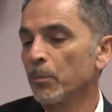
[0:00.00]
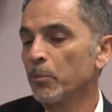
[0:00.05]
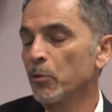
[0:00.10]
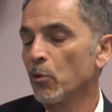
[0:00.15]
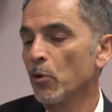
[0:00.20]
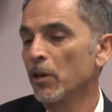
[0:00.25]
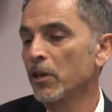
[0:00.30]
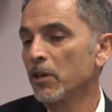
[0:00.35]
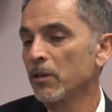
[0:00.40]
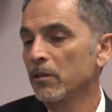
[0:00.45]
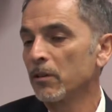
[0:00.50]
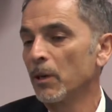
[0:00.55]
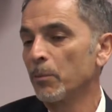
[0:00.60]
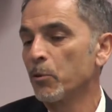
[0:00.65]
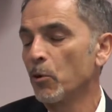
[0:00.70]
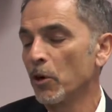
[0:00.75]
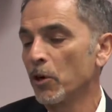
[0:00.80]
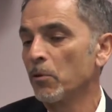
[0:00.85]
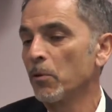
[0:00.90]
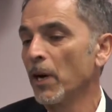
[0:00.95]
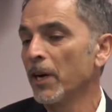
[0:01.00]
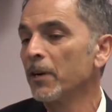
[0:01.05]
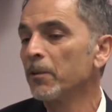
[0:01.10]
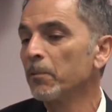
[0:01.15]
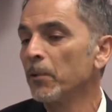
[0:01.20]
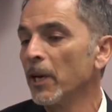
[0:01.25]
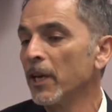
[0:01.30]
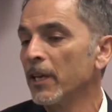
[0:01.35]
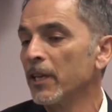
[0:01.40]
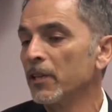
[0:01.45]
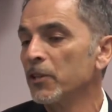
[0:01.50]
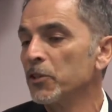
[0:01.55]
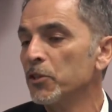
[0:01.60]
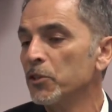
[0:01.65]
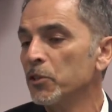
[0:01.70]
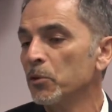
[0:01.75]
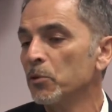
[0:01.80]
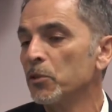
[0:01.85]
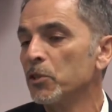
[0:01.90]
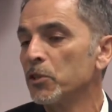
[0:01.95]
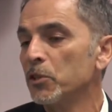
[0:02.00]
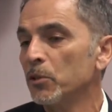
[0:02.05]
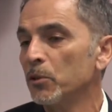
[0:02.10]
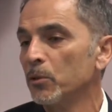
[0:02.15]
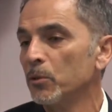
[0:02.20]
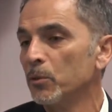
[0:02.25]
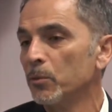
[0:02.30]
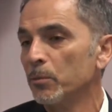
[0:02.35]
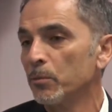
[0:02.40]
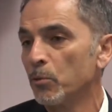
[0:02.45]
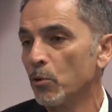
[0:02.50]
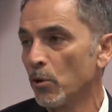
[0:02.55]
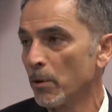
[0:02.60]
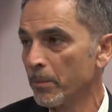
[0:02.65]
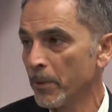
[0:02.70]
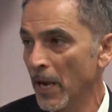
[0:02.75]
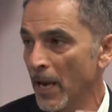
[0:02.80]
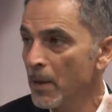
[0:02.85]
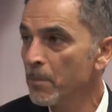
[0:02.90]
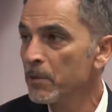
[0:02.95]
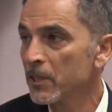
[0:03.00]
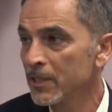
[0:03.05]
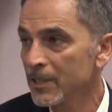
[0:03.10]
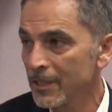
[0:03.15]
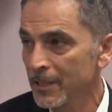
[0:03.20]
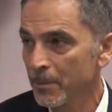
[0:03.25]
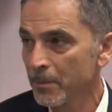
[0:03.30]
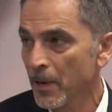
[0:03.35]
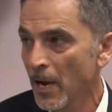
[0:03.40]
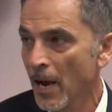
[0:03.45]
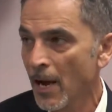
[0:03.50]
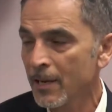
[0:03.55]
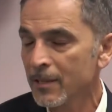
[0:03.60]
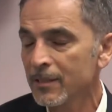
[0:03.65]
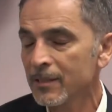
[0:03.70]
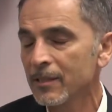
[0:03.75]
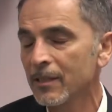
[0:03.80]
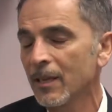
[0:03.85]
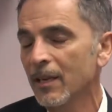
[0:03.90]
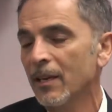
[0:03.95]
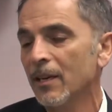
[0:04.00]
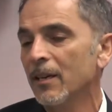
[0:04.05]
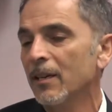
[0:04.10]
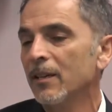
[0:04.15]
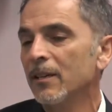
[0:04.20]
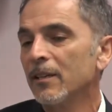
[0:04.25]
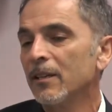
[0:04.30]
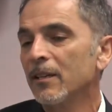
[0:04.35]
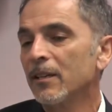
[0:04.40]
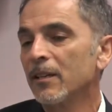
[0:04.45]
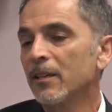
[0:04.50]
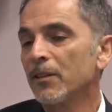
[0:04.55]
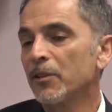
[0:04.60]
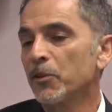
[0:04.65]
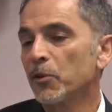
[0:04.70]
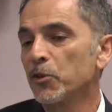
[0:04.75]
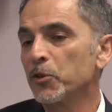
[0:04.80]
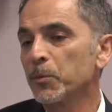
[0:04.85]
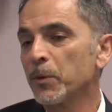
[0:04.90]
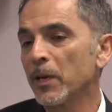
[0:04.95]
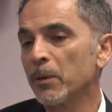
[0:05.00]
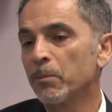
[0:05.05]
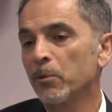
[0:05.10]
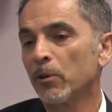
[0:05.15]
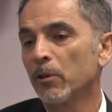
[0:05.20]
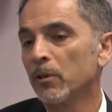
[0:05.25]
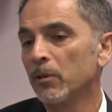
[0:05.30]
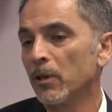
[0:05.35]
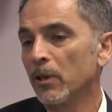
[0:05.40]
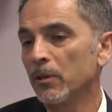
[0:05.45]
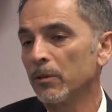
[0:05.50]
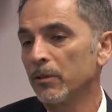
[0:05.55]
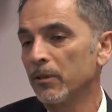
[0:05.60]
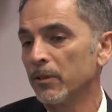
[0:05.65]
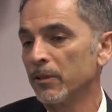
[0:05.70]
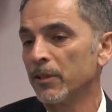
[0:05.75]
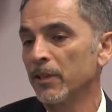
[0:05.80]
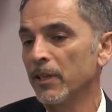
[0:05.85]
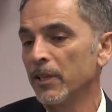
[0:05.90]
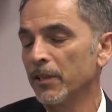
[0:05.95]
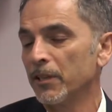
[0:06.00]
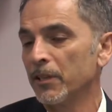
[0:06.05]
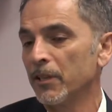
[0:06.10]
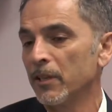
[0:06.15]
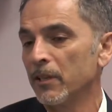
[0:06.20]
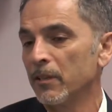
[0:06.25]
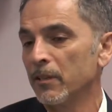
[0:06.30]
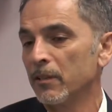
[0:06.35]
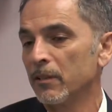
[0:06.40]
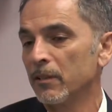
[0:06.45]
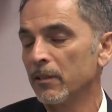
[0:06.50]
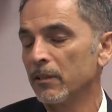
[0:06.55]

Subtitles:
poor credit rating due to poor payments in the past, those people, the